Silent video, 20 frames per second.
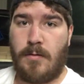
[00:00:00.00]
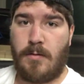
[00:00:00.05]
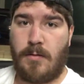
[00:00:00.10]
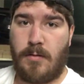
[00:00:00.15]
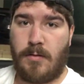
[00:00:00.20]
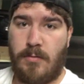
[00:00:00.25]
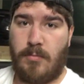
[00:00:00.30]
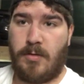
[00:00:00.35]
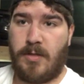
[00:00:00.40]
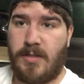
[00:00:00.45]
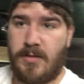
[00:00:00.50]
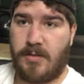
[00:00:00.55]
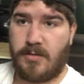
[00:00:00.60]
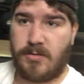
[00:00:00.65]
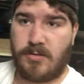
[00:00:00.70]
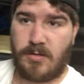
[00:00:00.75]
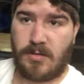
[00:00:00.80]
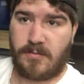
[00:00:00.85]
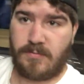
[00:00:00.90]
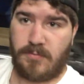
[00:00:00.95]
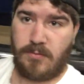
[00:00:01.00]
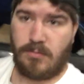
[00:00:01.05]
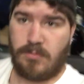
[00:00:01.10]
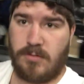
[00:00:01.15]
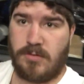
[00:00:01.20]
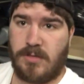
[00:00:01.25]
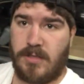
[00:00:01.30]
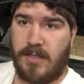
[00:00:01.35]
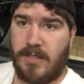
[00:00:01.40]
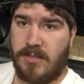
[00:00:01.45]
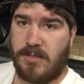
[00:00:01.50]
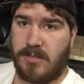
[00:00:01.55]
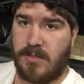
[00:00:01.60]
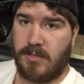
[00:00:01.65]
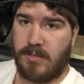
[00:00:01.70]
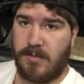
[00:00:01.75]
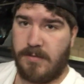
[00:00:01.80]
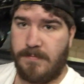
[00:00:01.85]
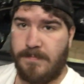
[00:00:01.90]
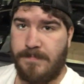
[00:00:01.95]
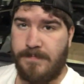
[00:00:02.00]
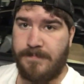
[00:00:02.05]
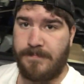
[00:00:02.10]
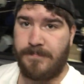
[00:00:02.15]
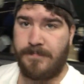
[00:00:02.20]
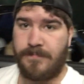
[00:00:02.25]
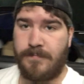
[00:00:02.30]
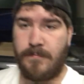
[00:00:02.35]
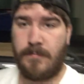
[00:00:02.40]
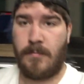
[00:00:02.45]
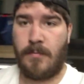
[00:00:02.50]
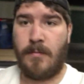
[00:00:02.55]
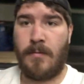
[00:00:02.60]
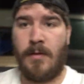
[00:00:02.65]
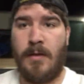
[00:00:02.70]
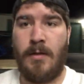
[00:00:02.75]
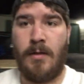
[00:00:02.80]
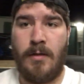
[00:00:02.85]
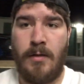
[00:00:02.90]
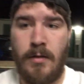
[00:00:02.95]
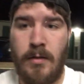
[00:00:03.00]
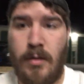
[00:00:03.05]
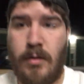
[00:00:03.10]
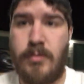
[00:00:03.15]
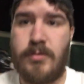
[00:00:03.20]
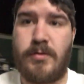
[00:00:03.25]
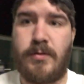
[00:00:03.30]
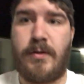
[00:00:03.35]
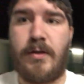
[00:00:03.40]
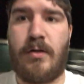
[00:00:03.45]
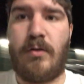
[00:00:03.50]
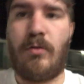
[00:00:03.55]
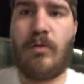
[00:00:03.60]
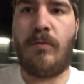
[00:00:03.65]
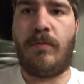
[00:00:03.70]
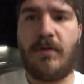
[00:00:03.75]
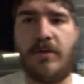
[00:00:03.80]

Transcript: Alright, well I got the truck full of trash there. Also got a whole